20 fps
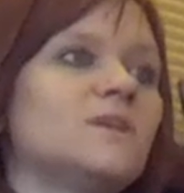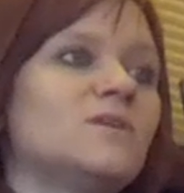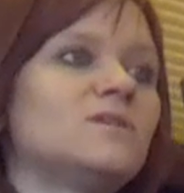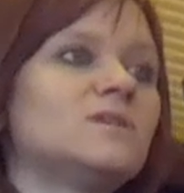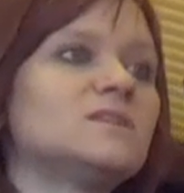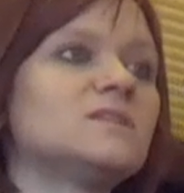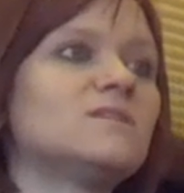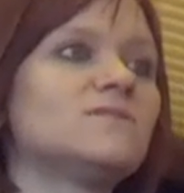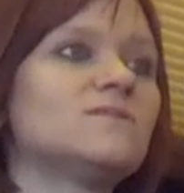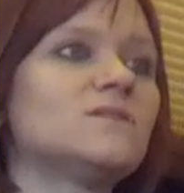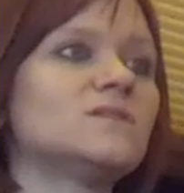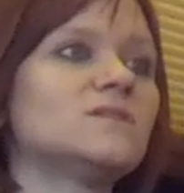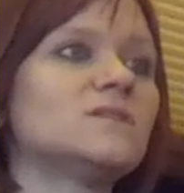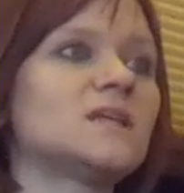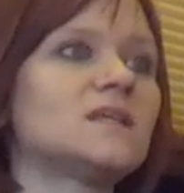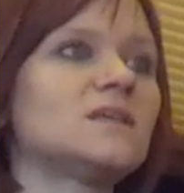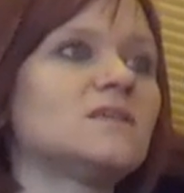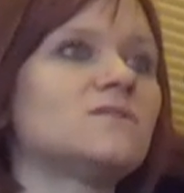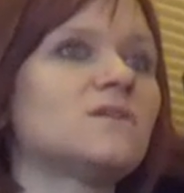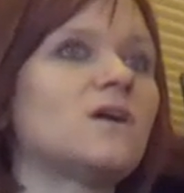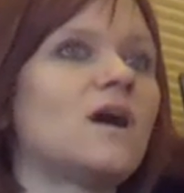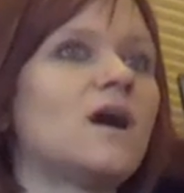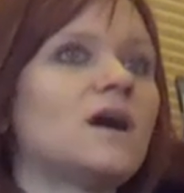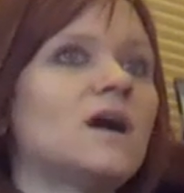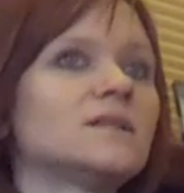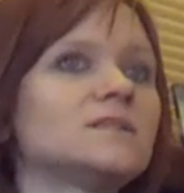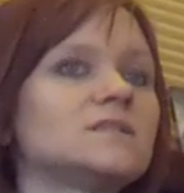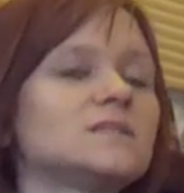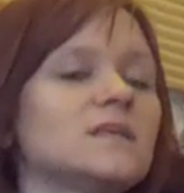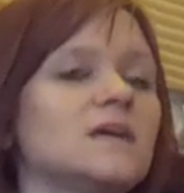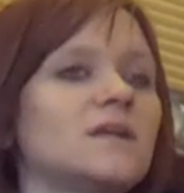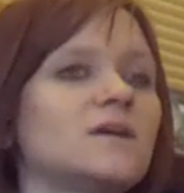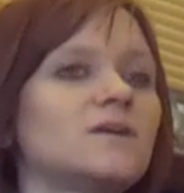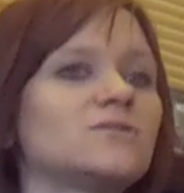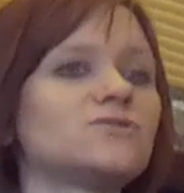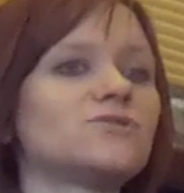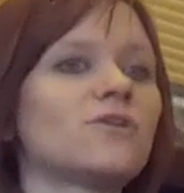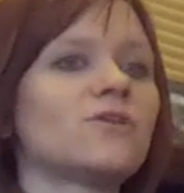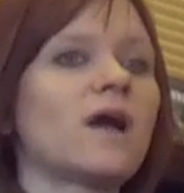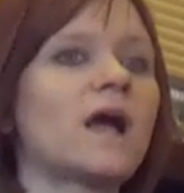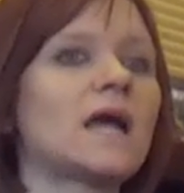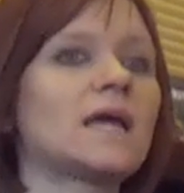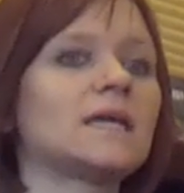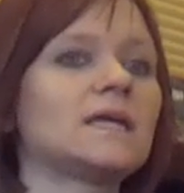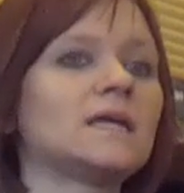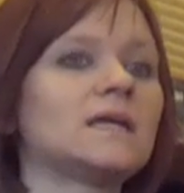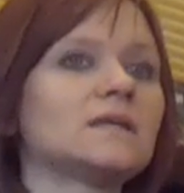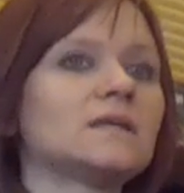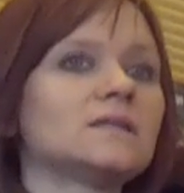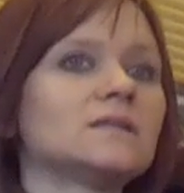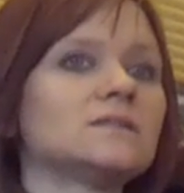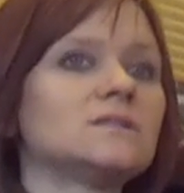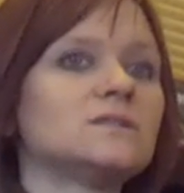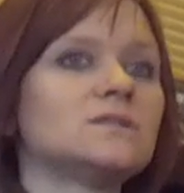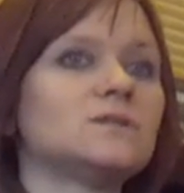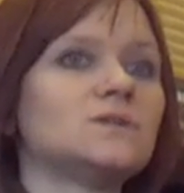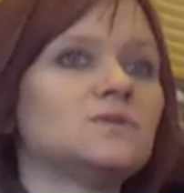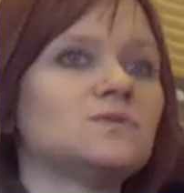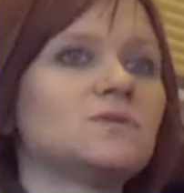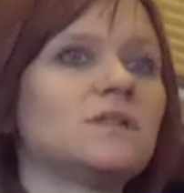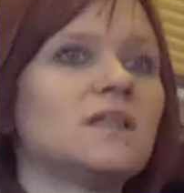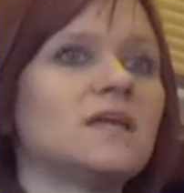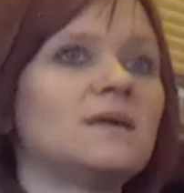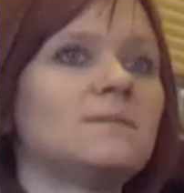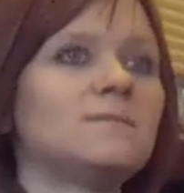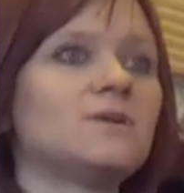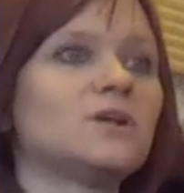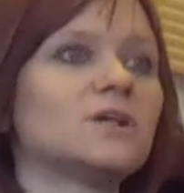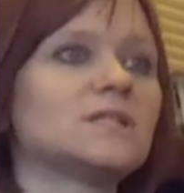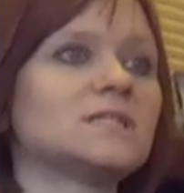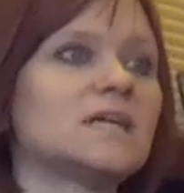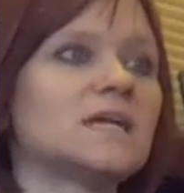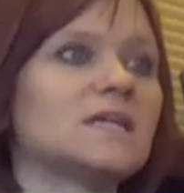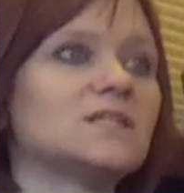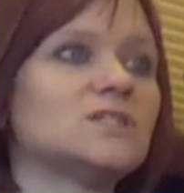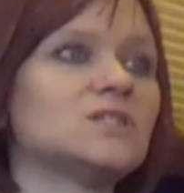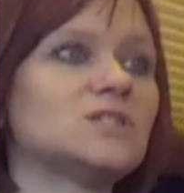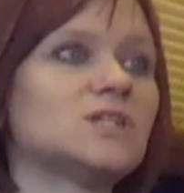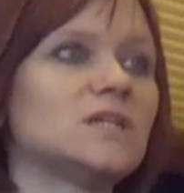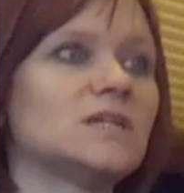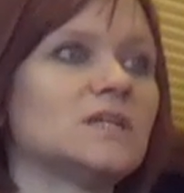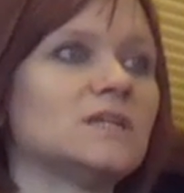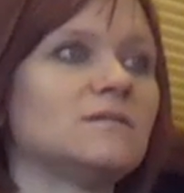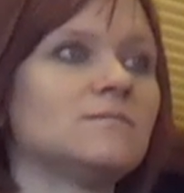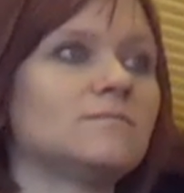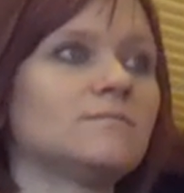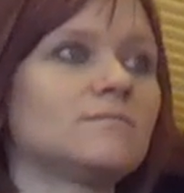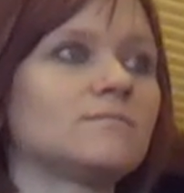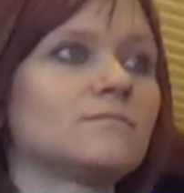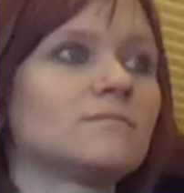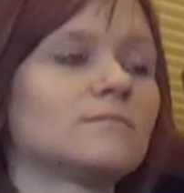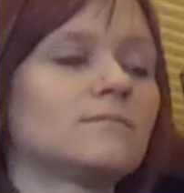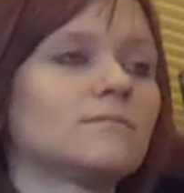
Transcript: Notice if there's any thoughts that are trying to claim your attention.